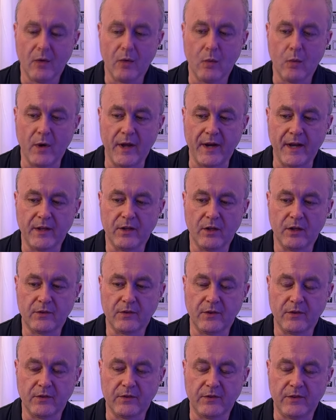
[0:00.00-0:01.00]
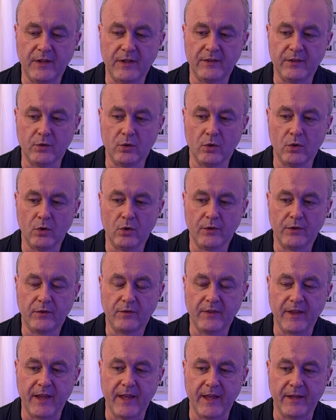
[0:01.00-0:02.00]
When I got to see the hoard
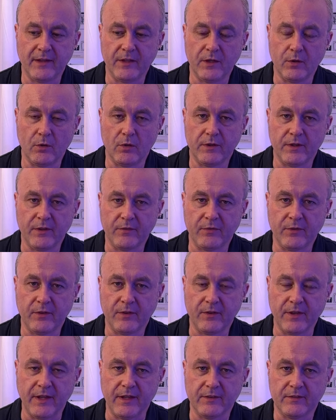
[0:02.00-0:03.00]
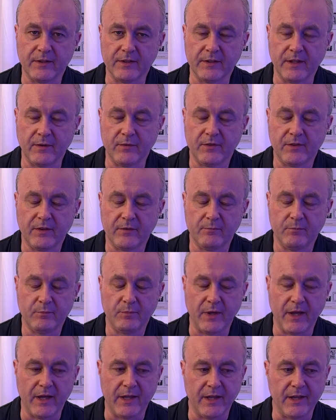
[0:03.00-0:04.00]
there, you know, all the different things that I was
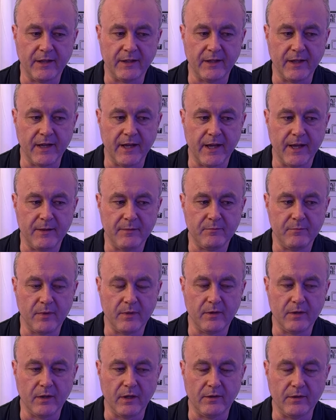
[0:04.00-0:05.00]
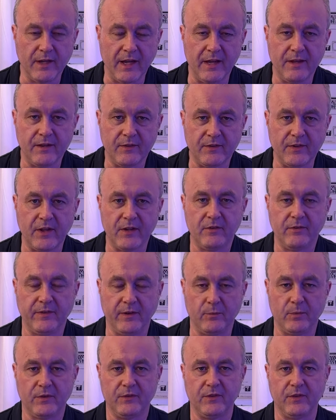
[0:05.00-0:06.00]
buying, um, in the center of
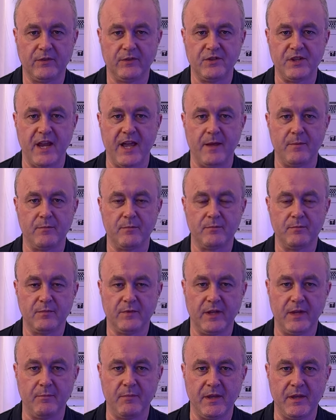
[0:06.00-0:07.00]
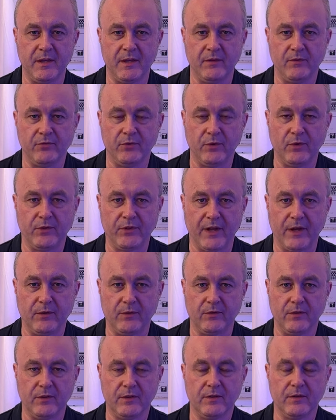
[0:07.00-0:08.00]
it was this gem, the Amiga
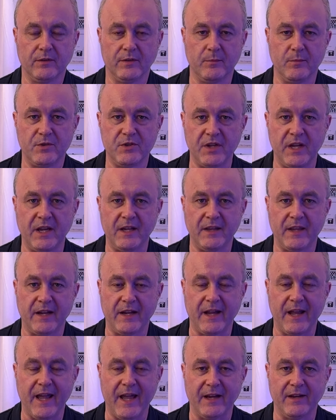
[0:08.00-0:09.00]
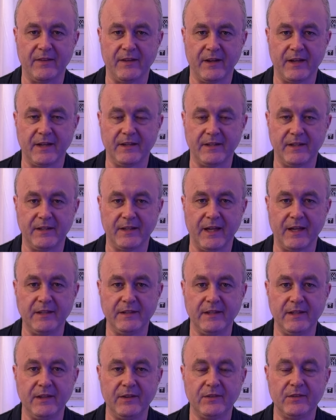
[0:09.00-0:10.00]
4000, the machine that I had in the
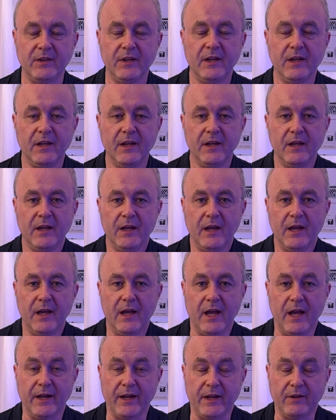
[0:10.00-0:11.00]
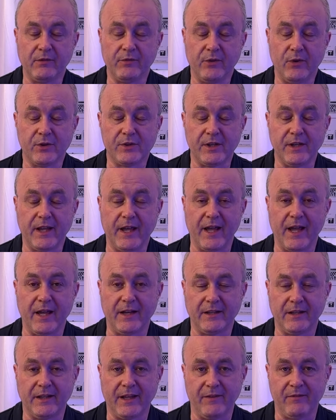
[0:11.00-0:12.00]
1990s. And unfortunately, I
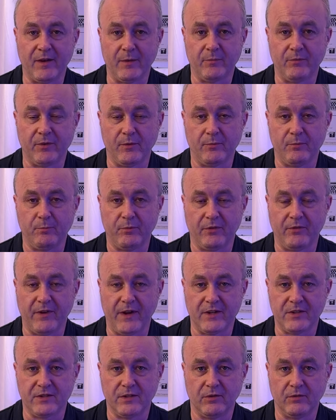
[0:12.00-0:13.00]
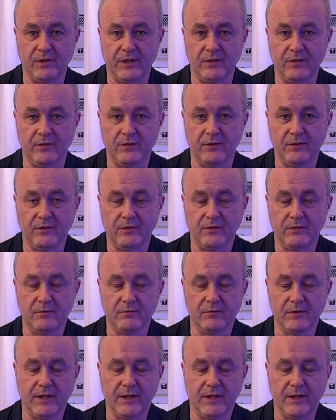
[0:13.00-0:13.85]
had to give up for professional reasons.